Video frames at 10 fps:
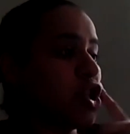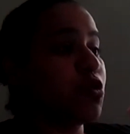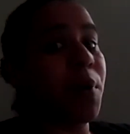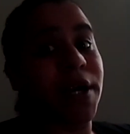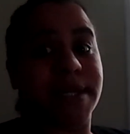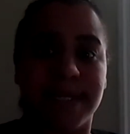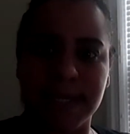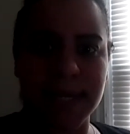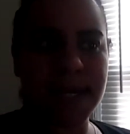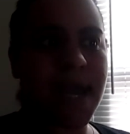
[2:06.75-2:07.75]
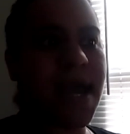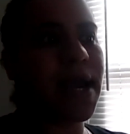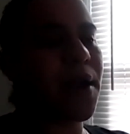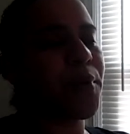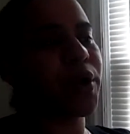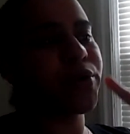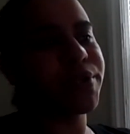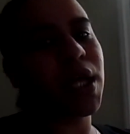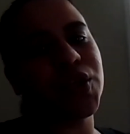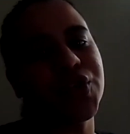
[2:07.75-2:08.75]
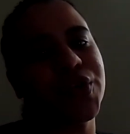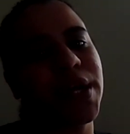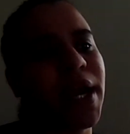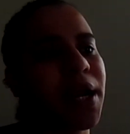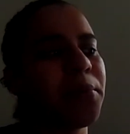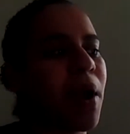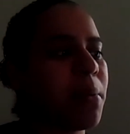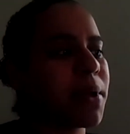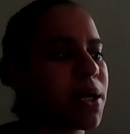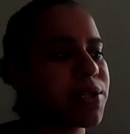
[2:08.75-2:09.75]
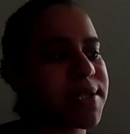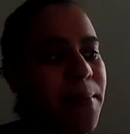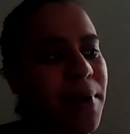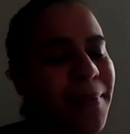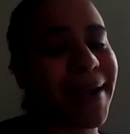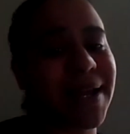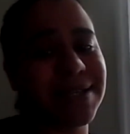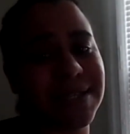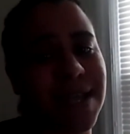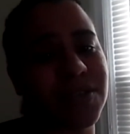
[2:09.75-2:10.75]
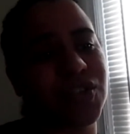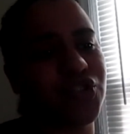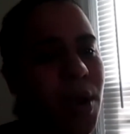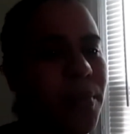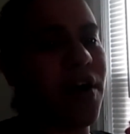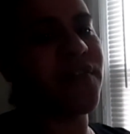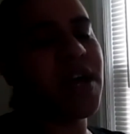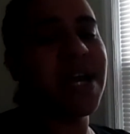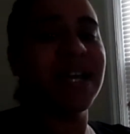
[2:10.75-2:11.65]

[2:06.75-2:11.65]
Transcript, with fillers: to Party City, and I want to go to Dollar Tree, and I'm probably gonna stop by my cousin's house to drop off